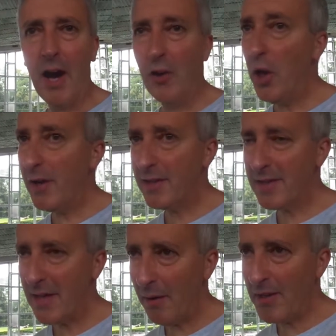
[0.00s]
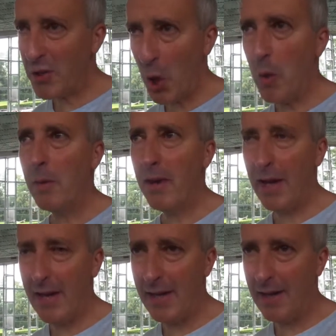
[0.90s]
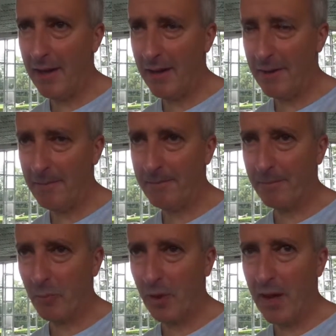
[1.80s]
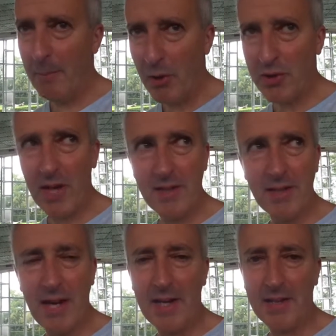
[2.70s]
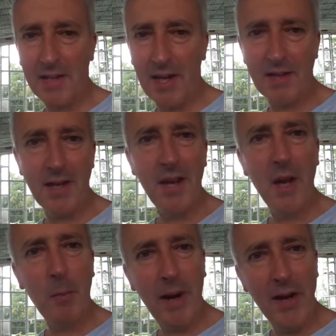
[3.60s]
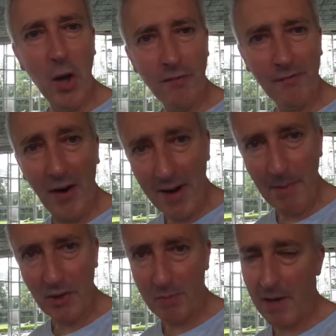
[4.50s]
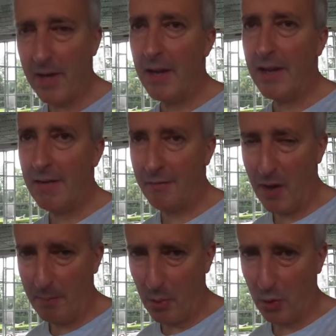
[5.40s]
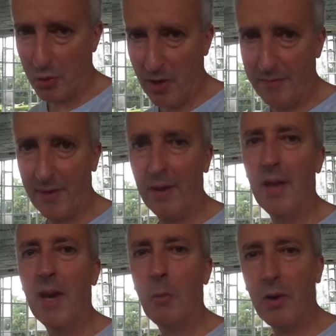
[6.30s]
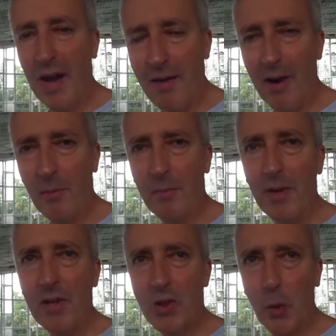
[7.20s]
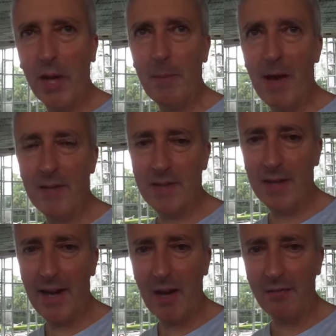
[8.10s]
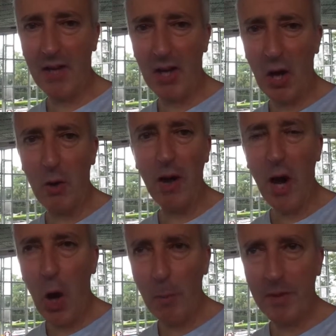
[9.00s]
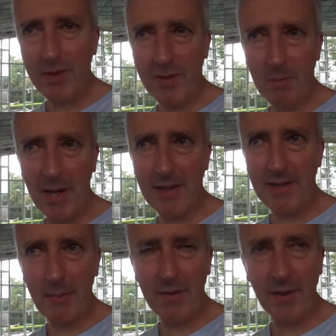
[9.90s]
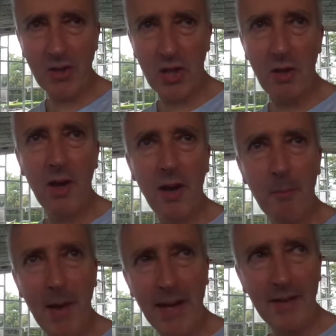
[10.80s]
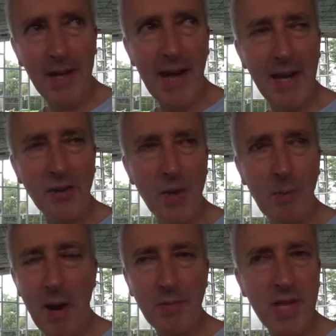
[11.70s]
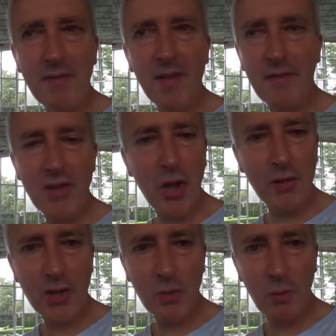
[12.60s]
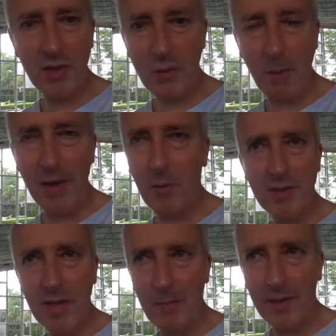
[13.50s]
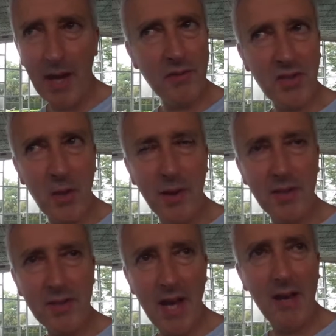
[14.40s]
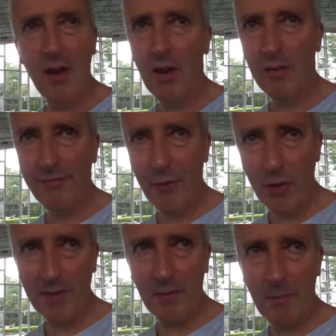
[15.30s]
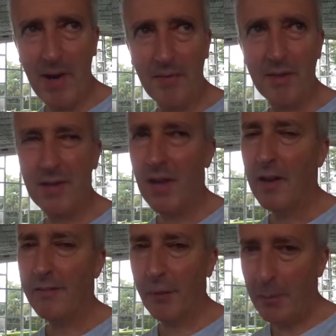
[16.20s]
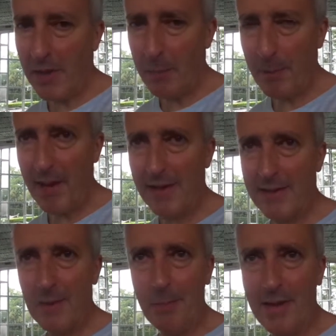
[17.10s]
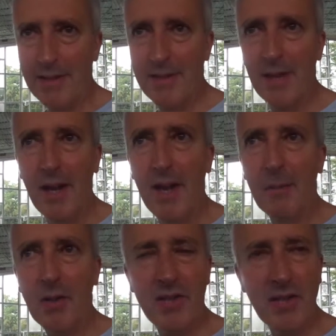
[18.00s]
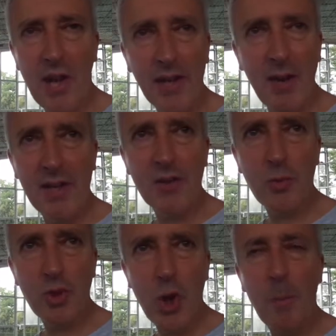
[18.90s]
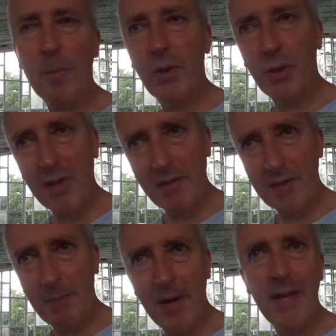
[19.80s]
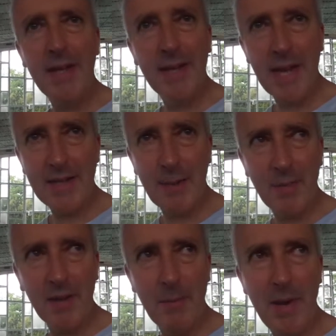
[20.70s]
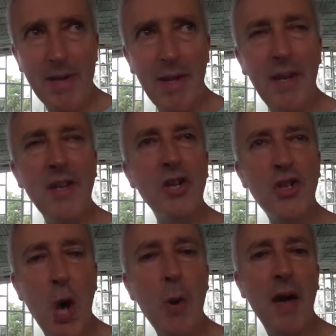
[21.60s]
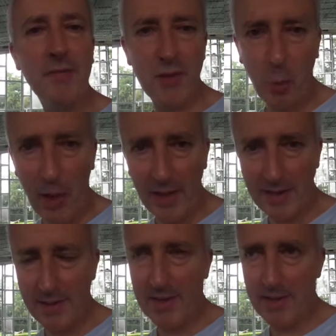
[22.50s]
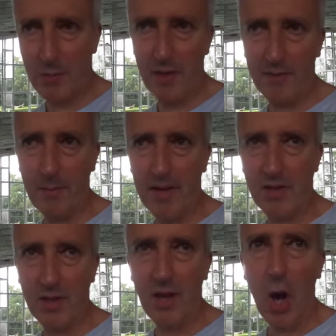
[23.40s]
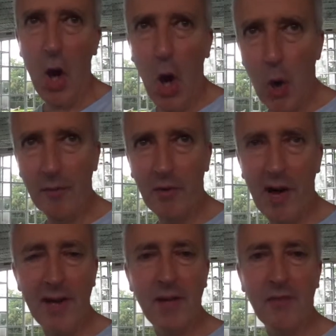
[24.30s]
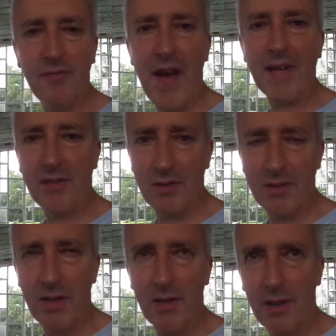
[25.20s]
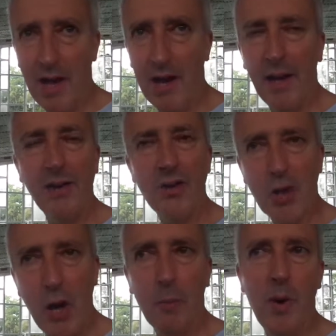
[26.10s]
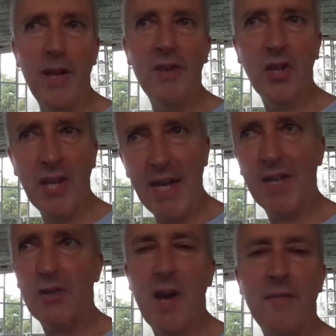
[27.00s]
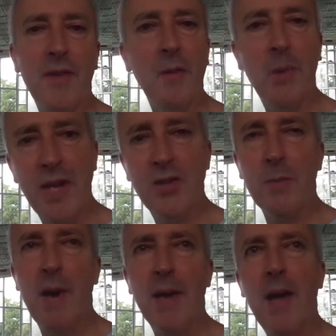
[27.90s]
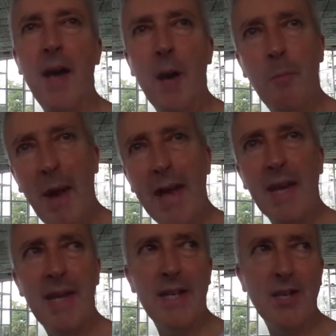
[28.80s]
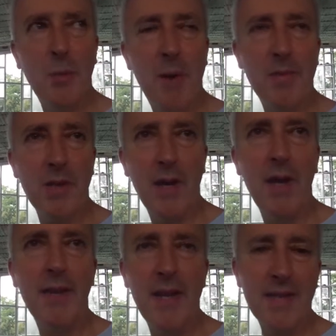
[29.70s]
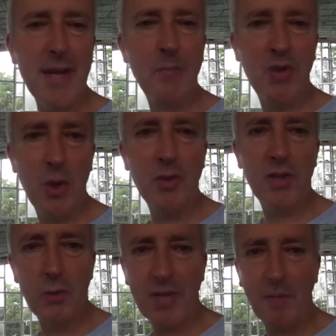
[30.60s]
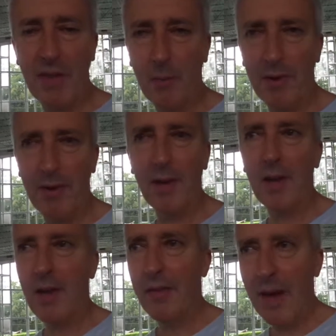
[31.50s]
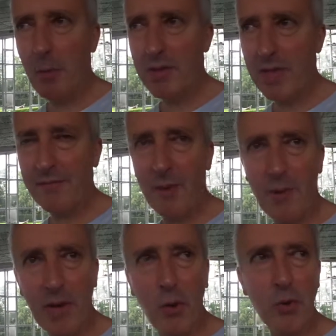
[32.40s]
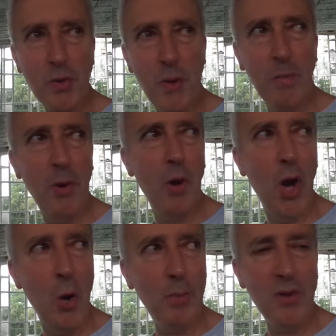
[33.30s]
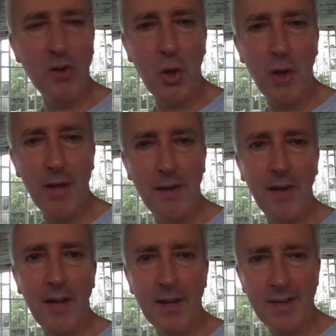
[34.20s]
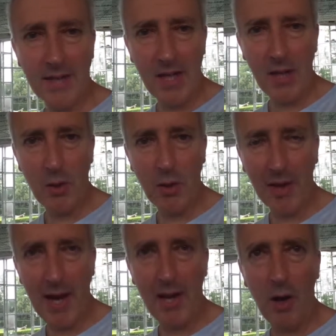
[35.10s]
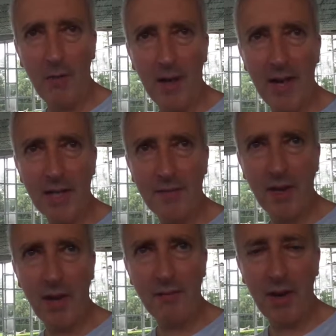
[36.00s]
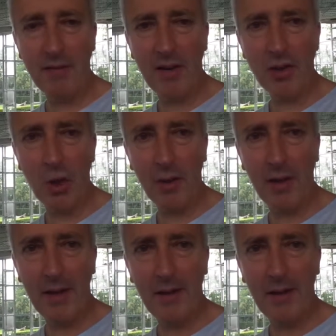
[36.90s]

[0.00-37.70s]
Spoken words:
Not necessarily so, in most cases that is the case. Pay not very much money and you get very poor traffic. We'll carry on talking about this in another video. Hope this means something to you. Make the analogy, perhaps even if it's not with swimming, something else so you understand. 4 different methods. For me, paid is the best because it's like going into a shop, you give some money, you get something immediate and you don't have to wait. That's one of the major overriding factors that I like. You don't wait, you get your traffic, pays your money, bang, it hits your website, then it's up to you to do something with it. That was it from the local swimming pool. Hope you enjoyed it. See you again on the next video very, very shortly.